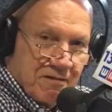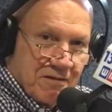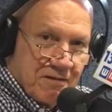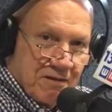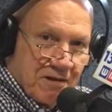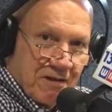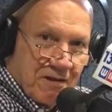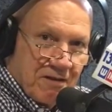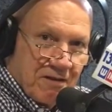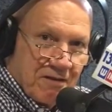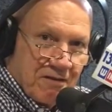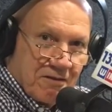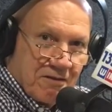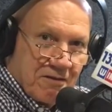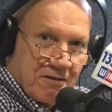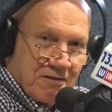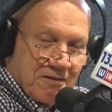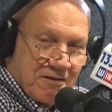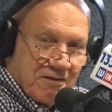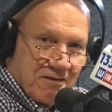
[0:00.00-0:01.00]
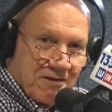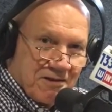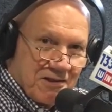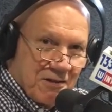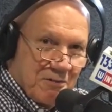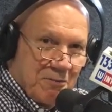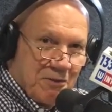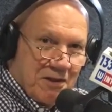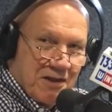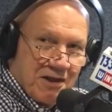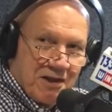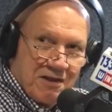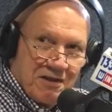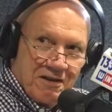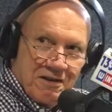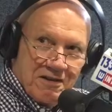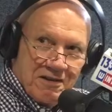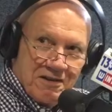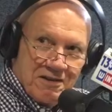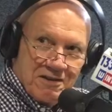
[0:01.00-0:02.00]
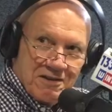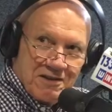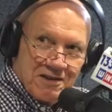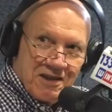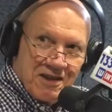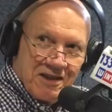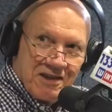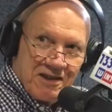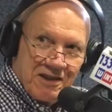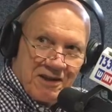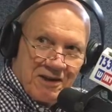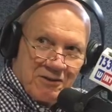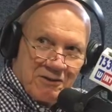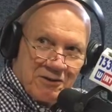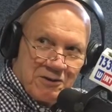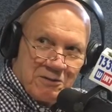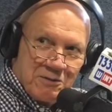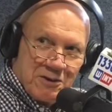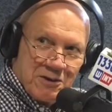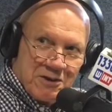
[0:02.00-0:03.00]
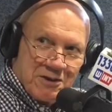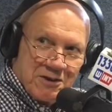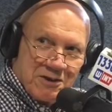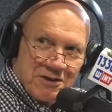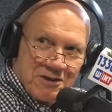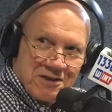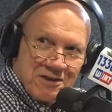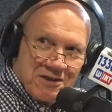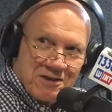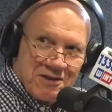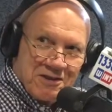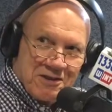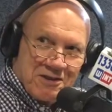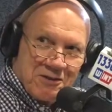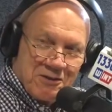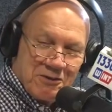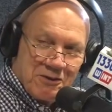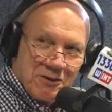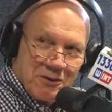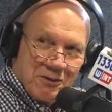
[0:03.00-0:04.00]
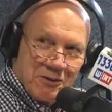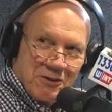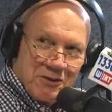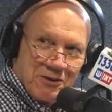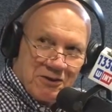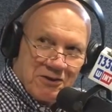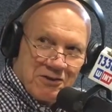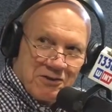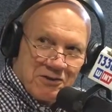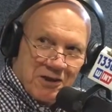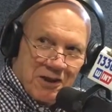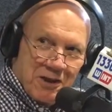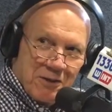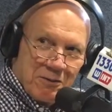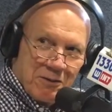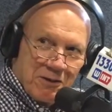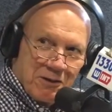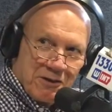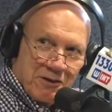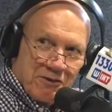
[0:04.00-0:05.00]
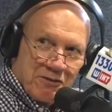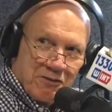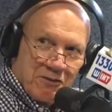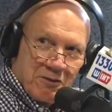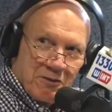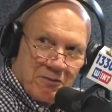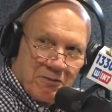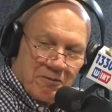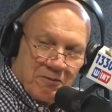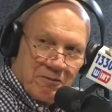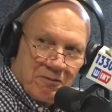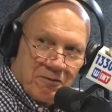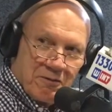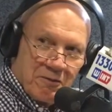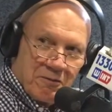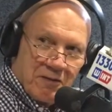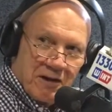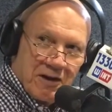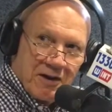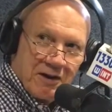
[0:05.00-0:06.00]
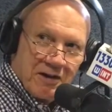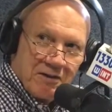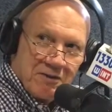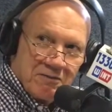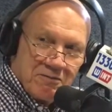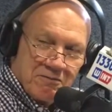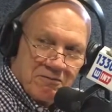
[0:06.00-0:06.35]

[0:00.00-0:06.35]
Now, somebody in the sign language business isn't doing a real good job, at least from, from my